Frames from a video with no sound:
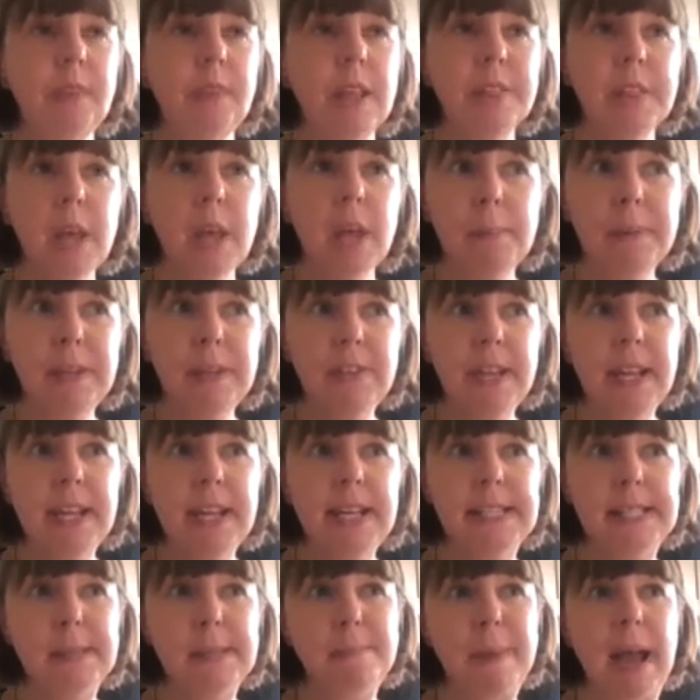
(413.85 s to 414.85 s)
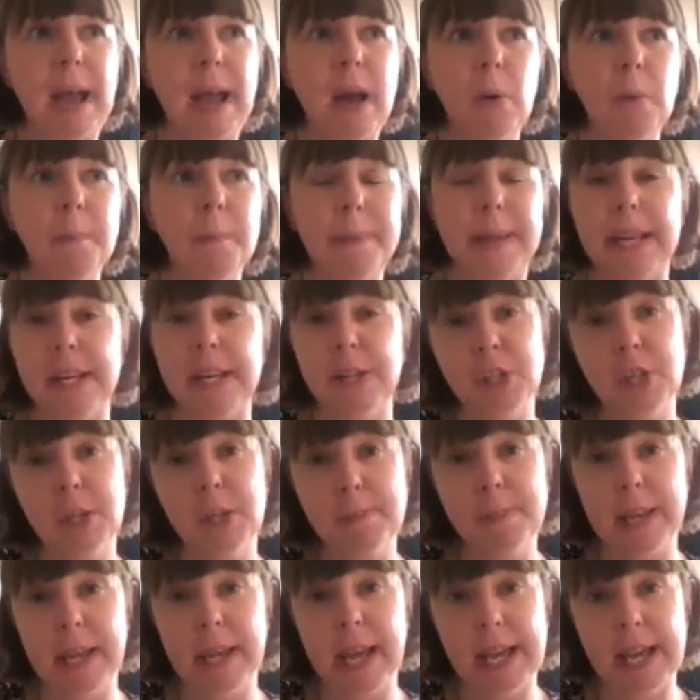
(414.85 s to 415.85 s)
There'll be things about being too
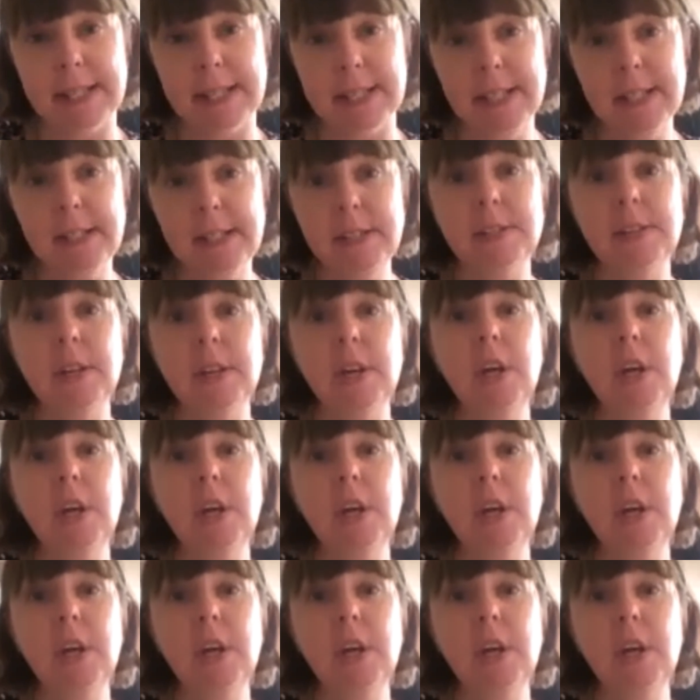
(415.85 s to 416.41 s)
big-headed.